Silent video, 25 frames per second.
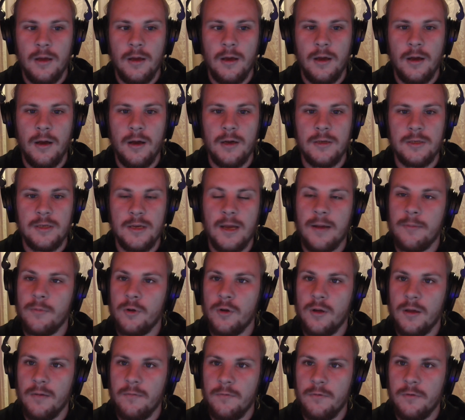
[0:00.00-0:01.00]
So yeah, I'm
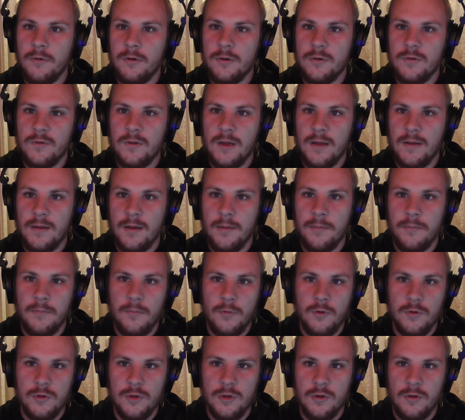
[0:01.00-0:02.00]
looking forward to that.
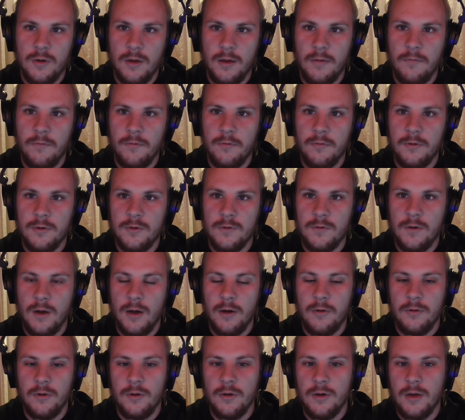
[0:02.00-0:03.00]
I'm also looking forward to
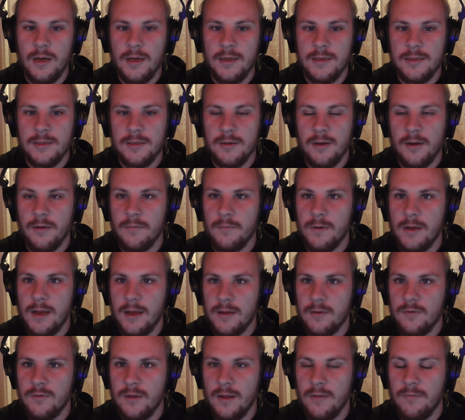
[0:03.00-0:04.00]
how you guys
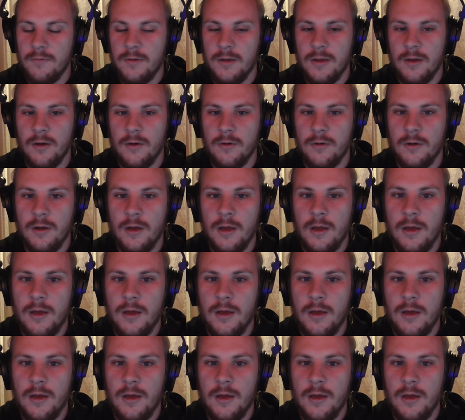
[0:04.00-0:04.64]
react to that video.